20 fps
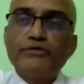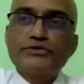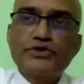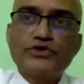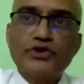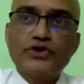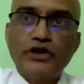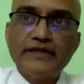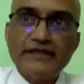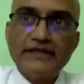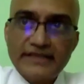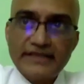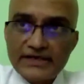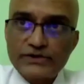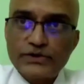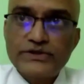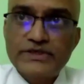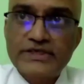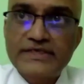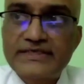to solve than the
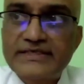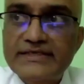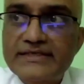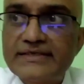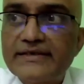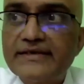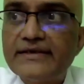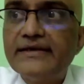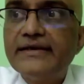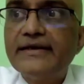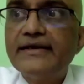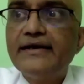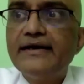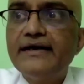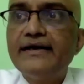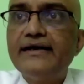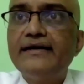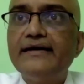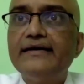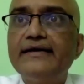resources
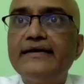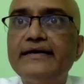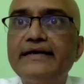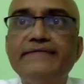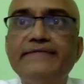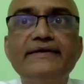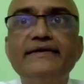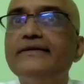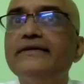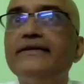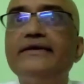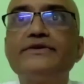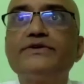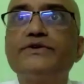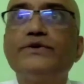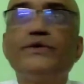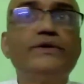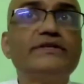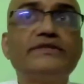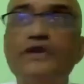given.
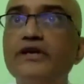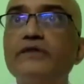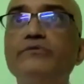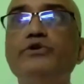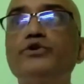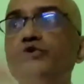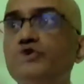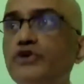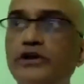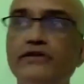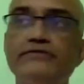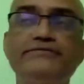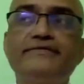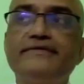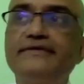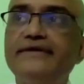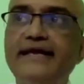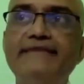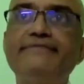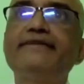So it's not able to solve
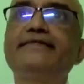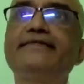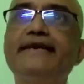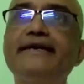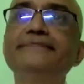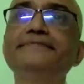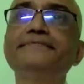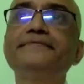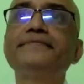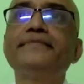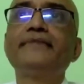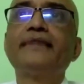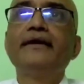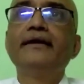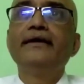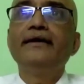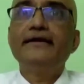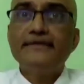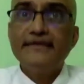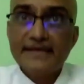everything.
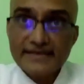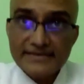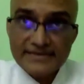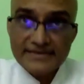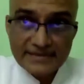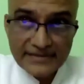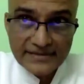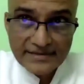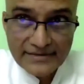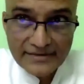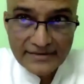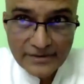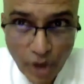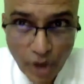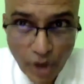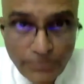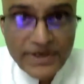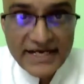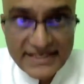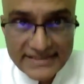There is the
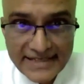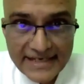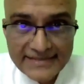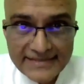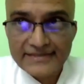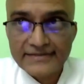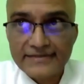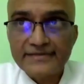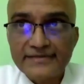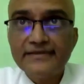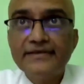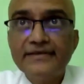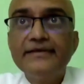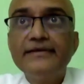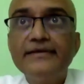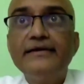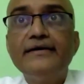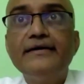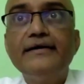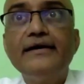corporate sector.
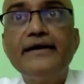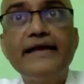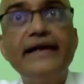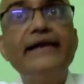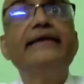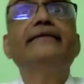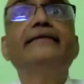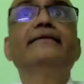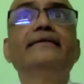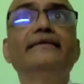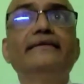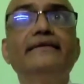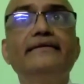Again,